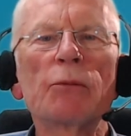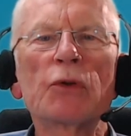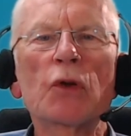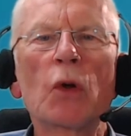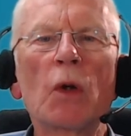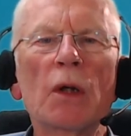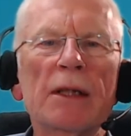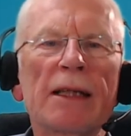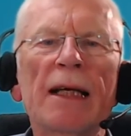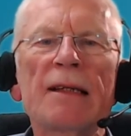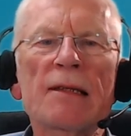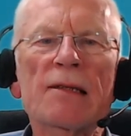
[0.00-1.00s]
was called
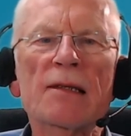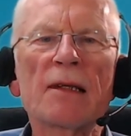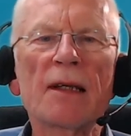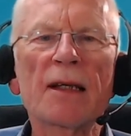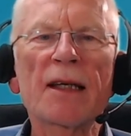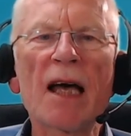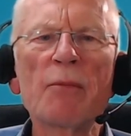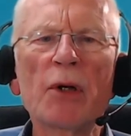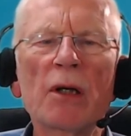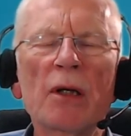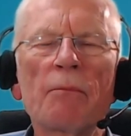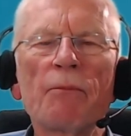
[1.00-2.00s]
Lights,
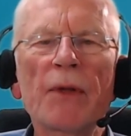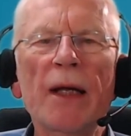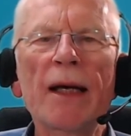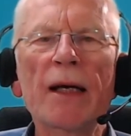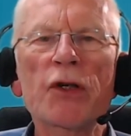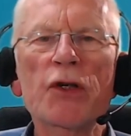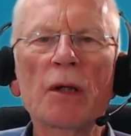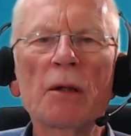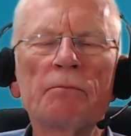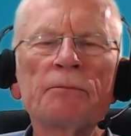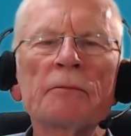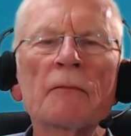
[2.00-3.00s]
Camera, Action.
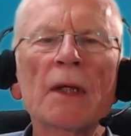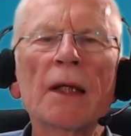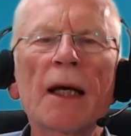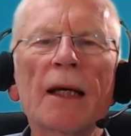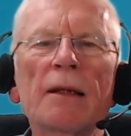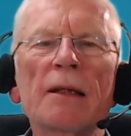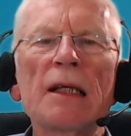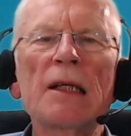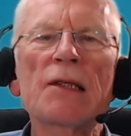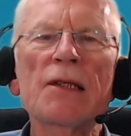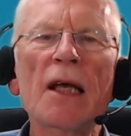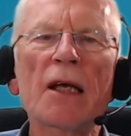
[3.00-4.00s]
And the
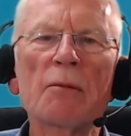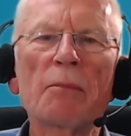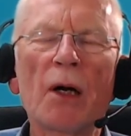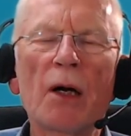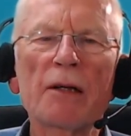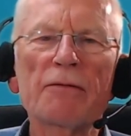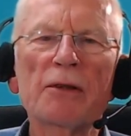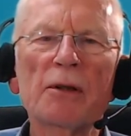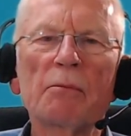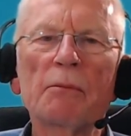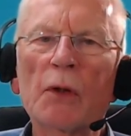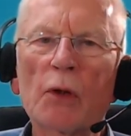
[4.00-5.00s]
second part
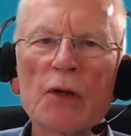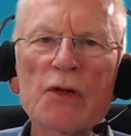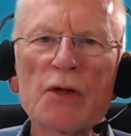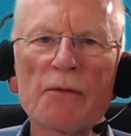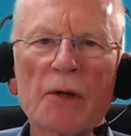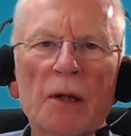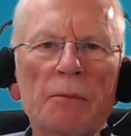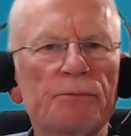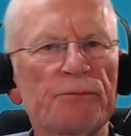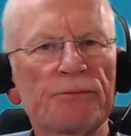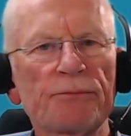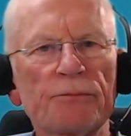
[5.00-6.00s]
from Christopher
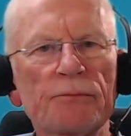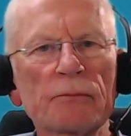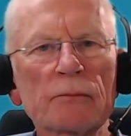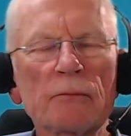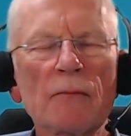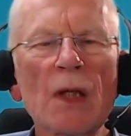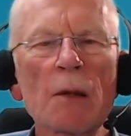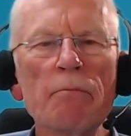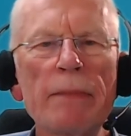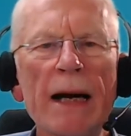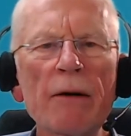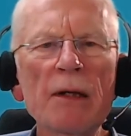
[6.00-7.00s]

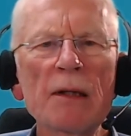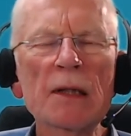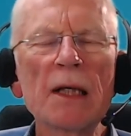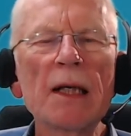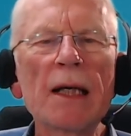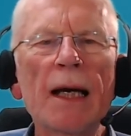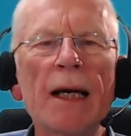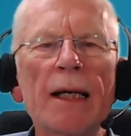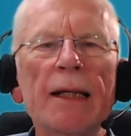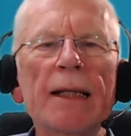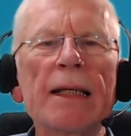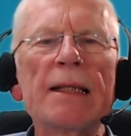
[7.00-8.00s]
Barrett
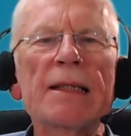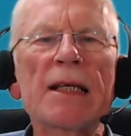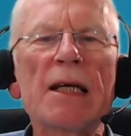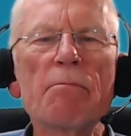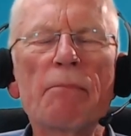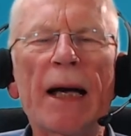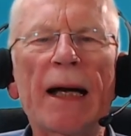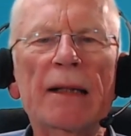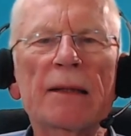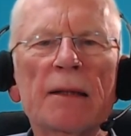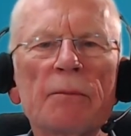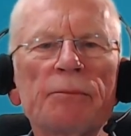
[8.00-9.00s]
is
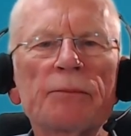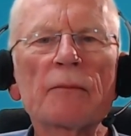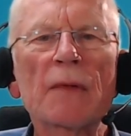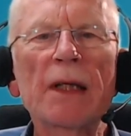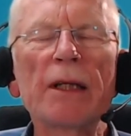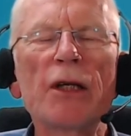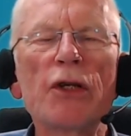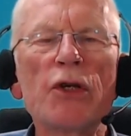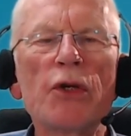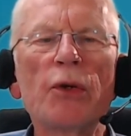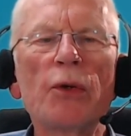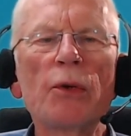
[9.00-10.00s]
Impact in a
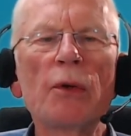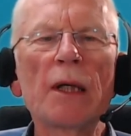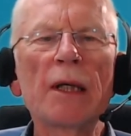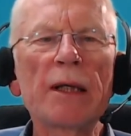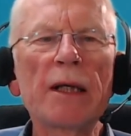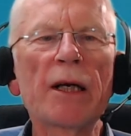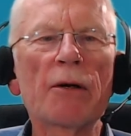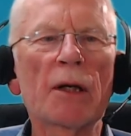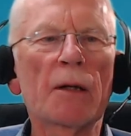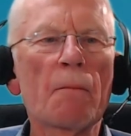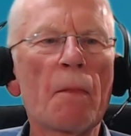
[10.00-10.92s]
New Era.